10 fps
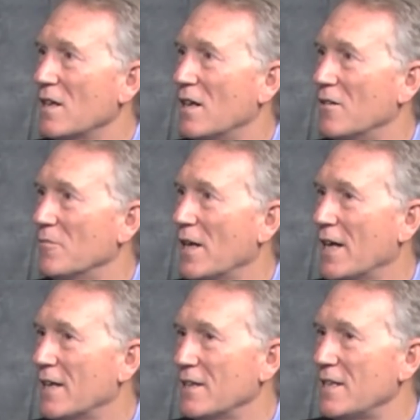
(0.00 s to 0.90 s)
Um,
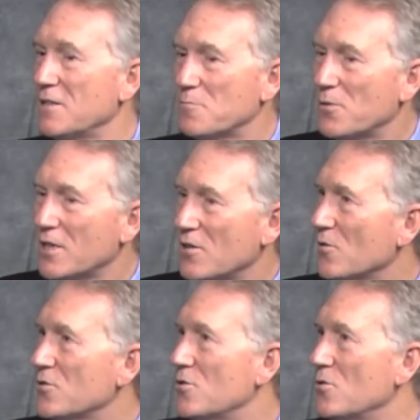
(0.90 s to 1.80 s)
and he's putting
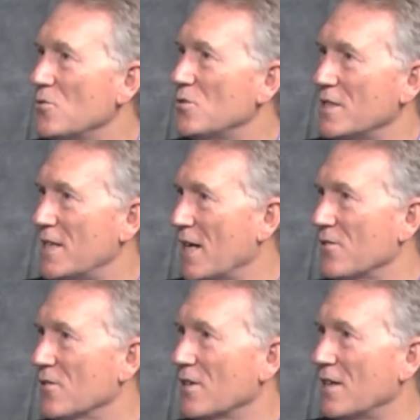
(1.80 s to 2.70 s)
those two
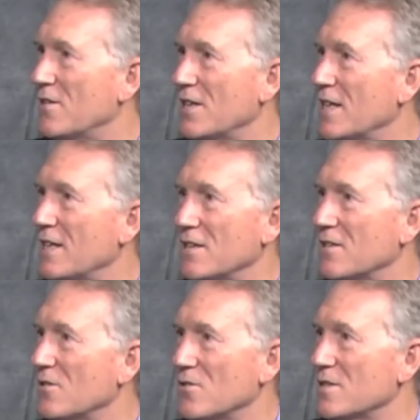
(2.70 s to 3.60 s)
together and thinking
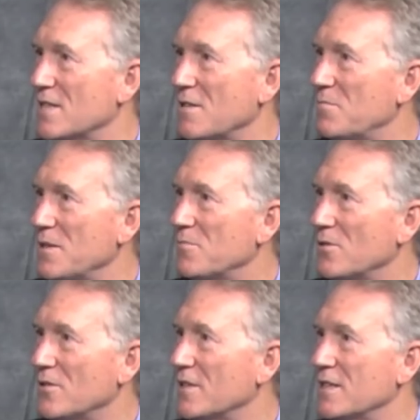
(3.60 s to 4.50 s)
that they're the same
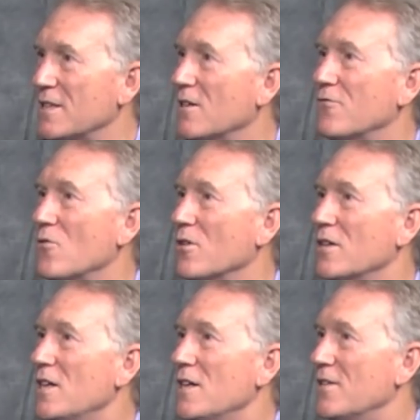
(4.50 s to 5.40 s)
people and that
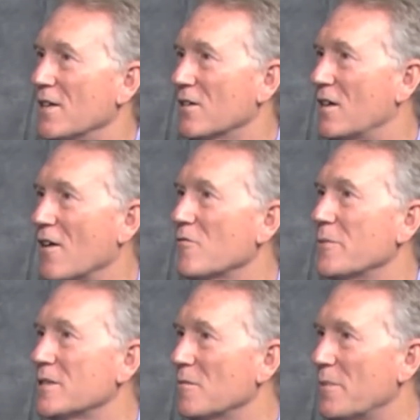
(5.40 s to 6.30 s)
therefore they're
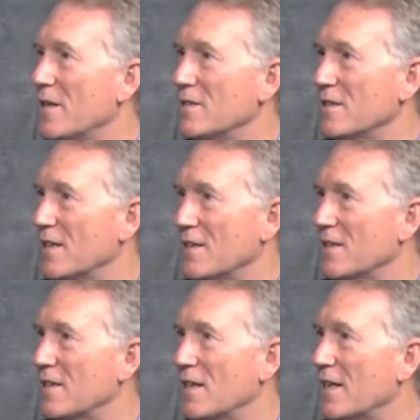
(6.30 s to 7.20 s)
government dependent and
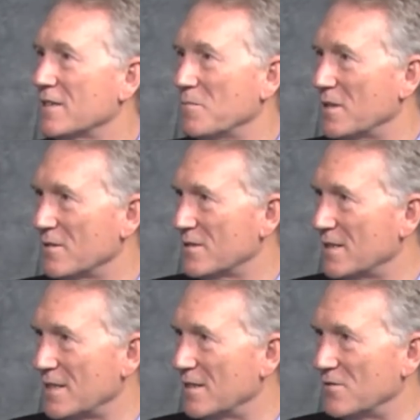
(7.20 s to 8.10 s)
that they like to be
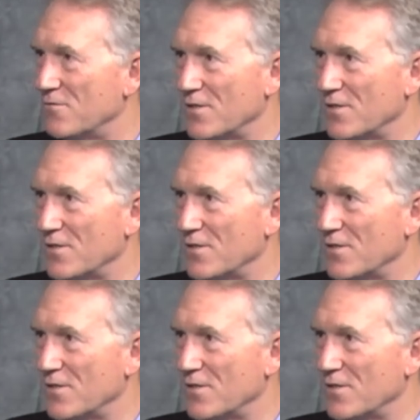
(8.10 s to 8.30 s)
seen as